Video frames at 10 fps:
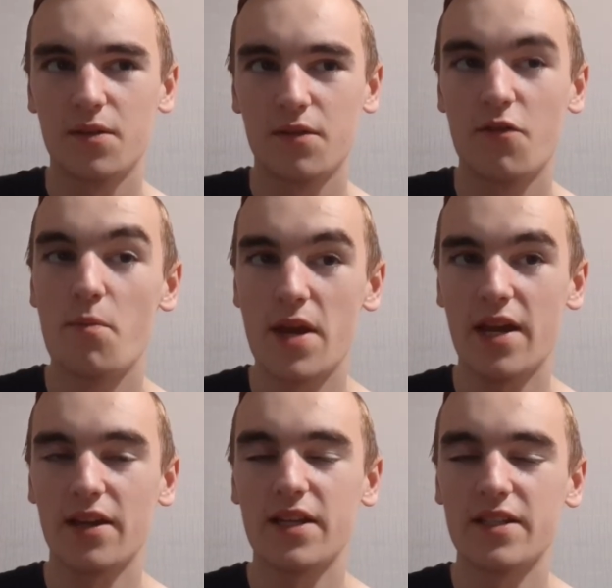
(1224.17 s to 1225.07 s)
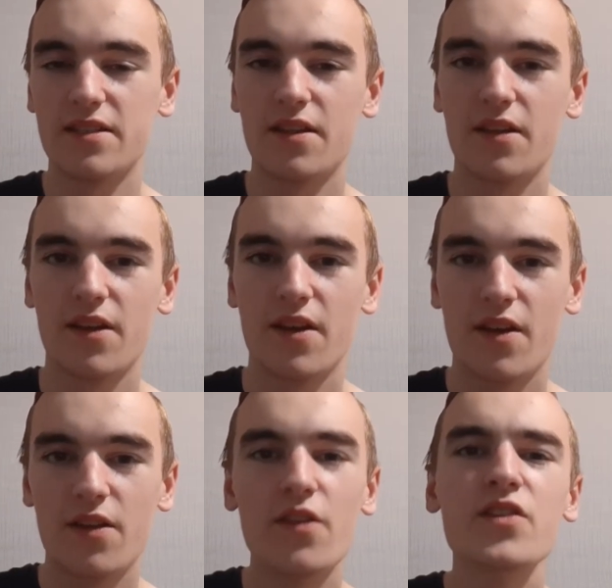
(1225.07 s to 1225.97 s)
for me at least,
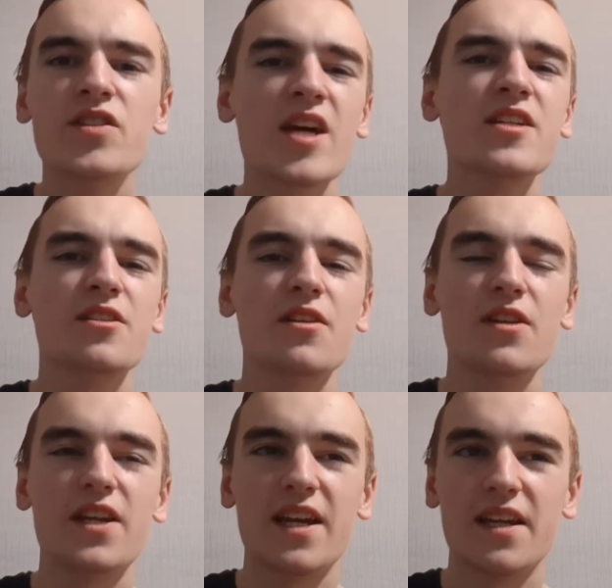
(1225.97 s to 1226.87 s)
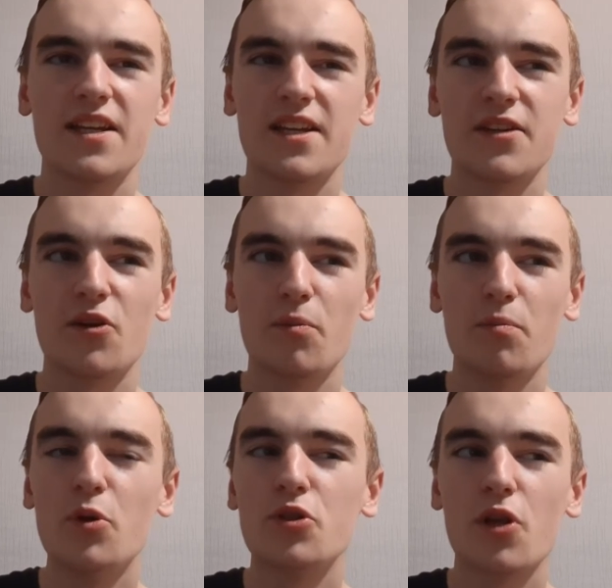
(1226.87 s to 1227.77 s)
than the Tesla that didn't come
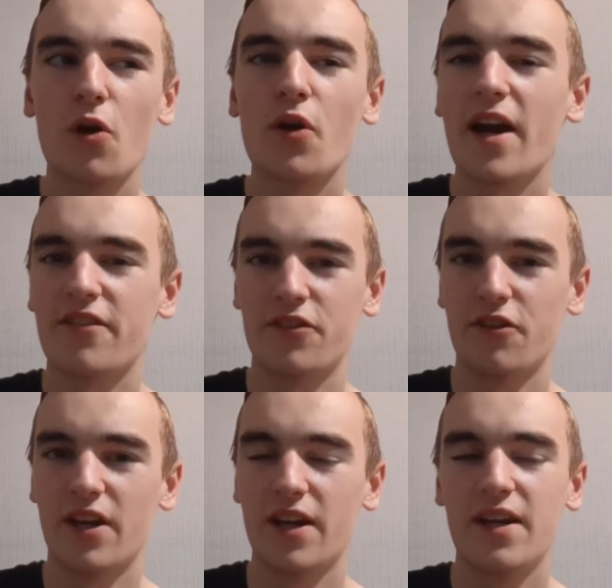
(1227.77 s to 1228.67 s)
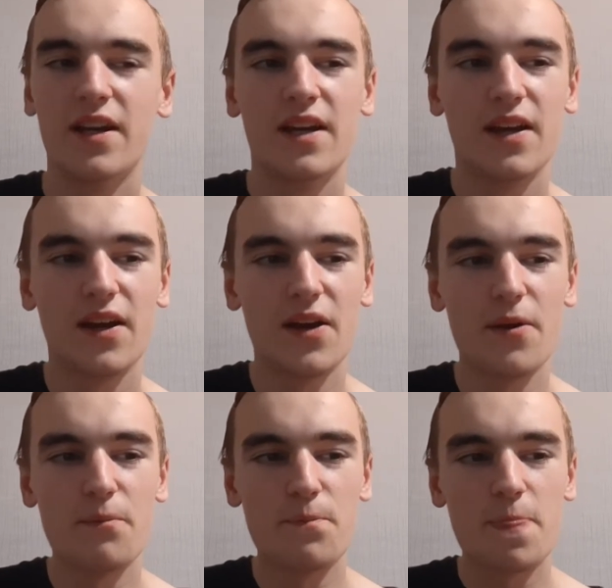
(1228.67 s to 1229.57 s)
much long after it.
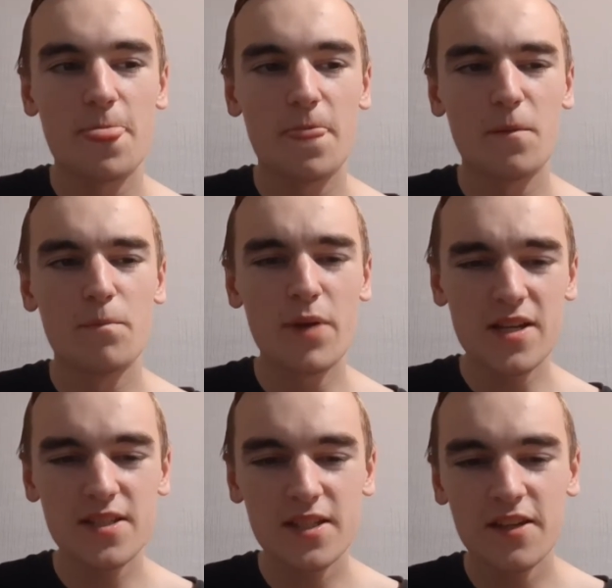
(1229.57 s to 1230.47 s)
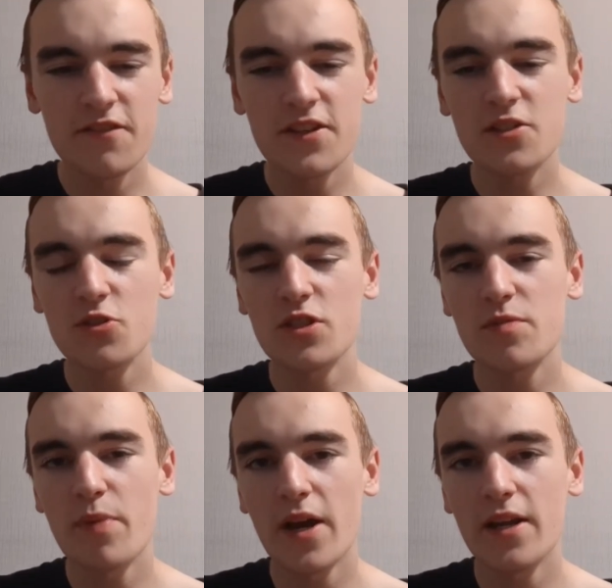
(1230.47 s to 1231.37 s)
Um, basically, Fisker tried to
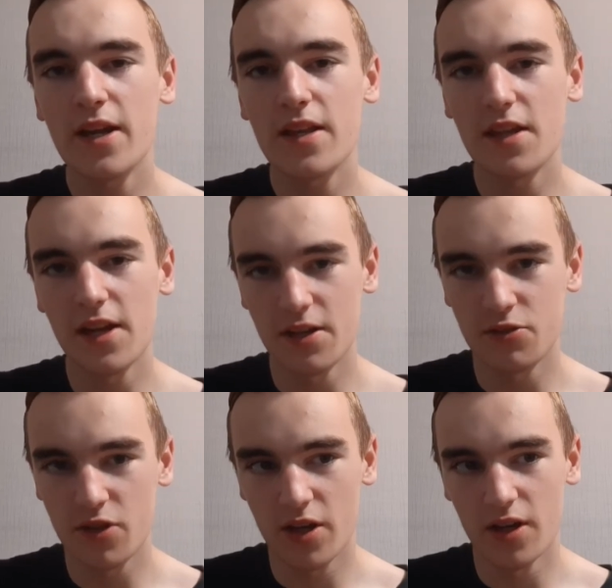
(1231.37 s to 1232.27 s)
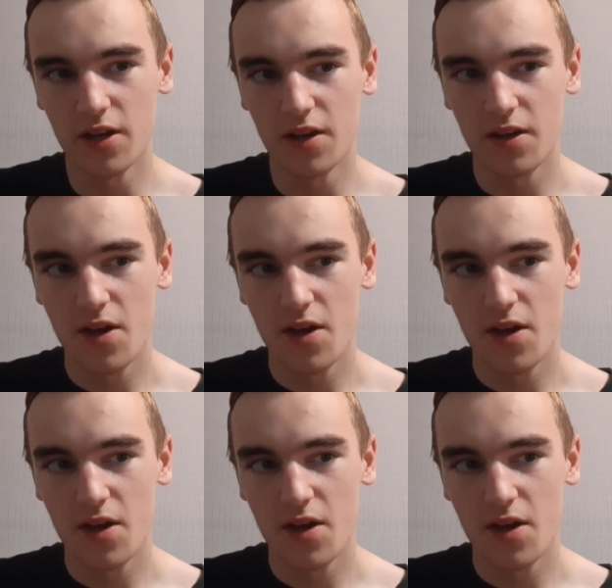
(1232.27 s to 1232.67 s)
pioneer the electric car